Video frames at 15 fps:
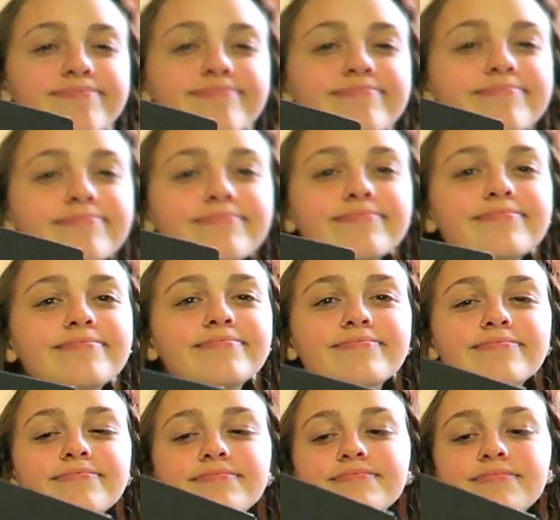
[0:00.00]

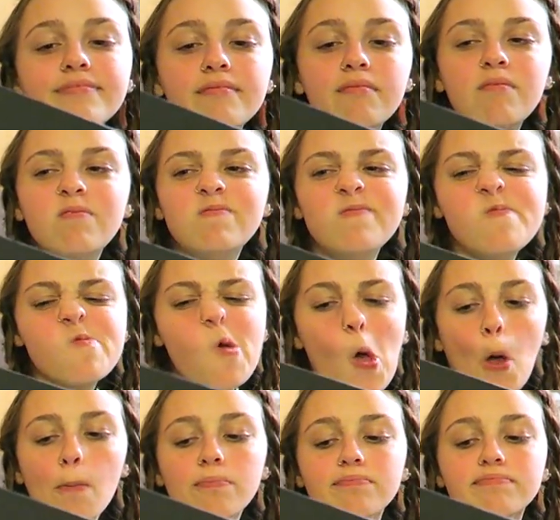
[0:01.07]

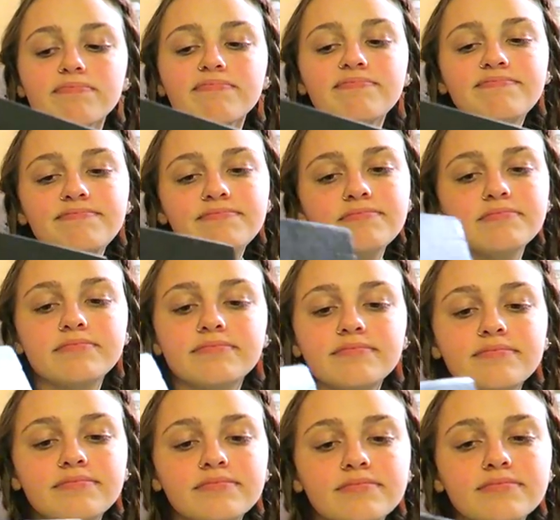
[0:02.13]

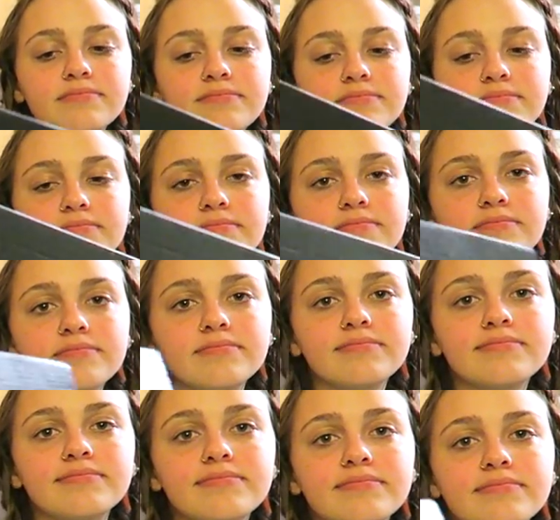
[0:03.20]

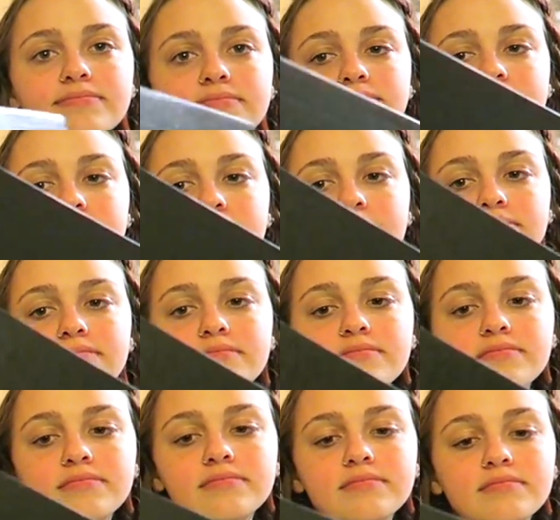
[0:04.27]

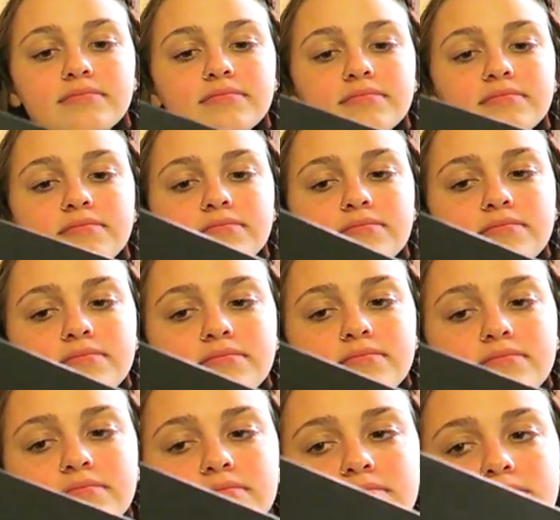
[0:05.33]

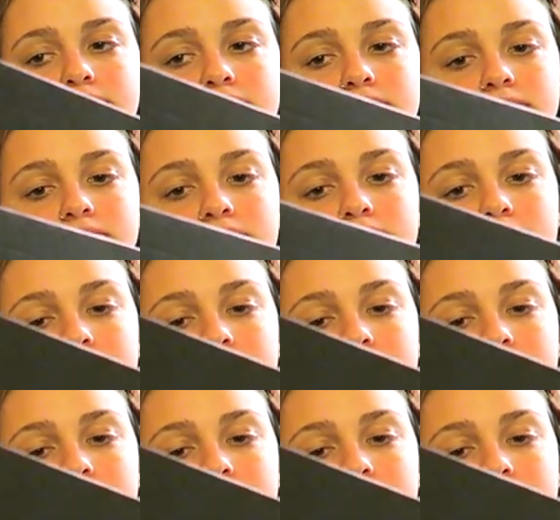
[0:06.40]
This person isn't speaking.